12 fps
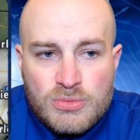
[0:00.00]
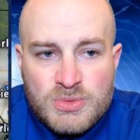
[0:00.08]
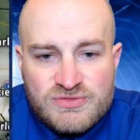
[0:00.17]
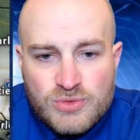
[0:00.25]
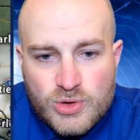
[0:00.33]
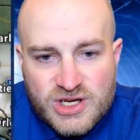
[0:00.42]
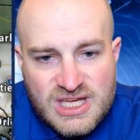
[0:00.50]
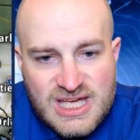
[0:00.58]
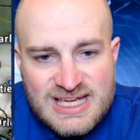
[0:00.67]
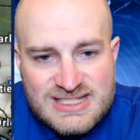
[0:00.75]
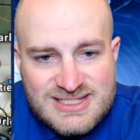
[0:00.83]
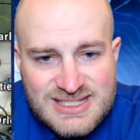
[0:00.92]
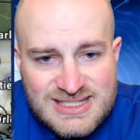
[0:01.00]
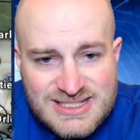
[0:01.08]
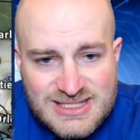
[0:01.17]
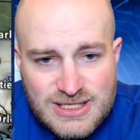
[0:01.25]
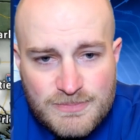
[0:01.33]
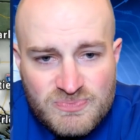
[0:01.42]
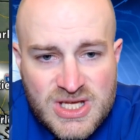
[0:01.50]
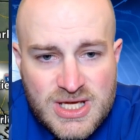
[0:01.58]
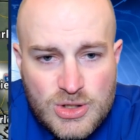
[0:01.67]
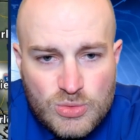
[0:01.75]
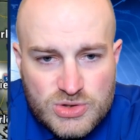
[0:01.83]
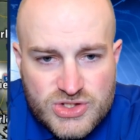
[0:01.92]
forecast system.
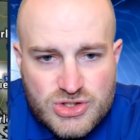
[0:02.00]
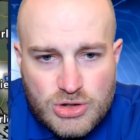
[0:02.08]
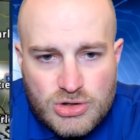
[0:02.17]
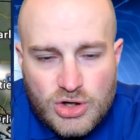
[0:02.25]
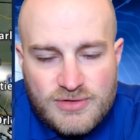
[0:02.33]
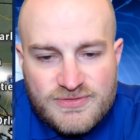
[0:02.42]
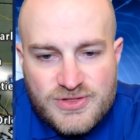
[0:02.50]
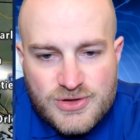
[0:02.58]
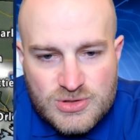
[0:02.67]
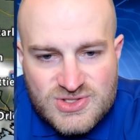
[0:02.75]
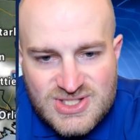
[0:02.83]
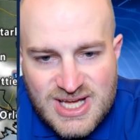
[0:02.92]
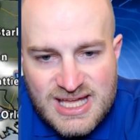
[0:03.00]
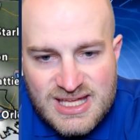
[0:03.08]
We'll start off Thursday.